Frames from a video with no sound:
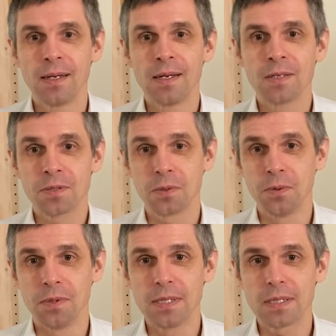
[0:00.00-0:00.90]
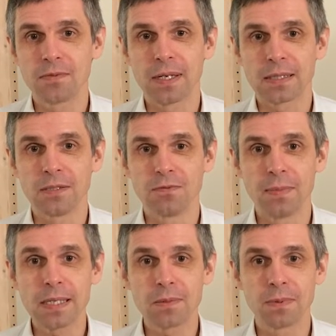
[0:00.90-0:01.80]
So this effective
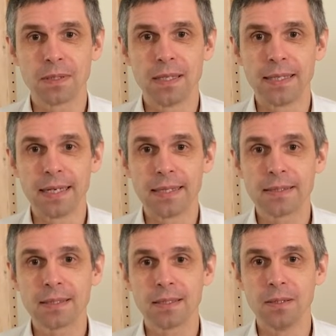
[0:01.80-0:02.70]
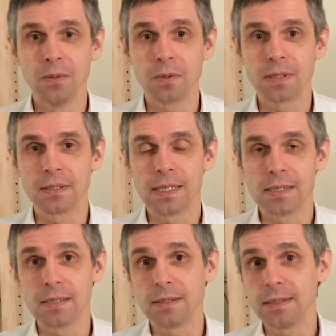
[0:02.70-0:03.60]
mass would then enter the local
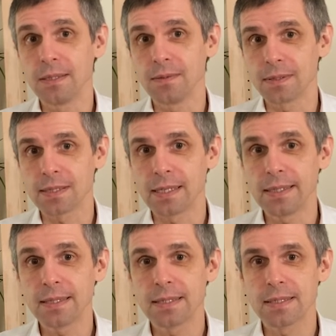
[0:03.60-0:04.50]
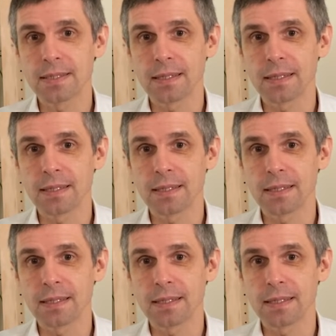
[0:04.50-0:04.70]
density of states